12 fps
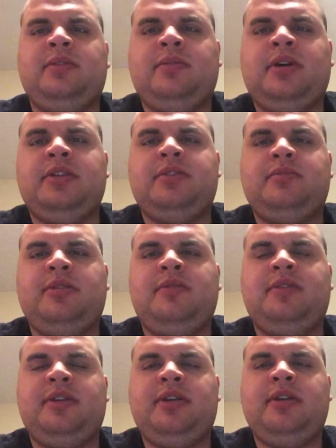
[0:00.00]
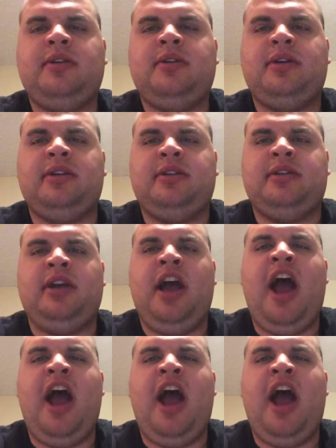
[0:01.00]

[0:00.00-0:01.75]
for watching my video and.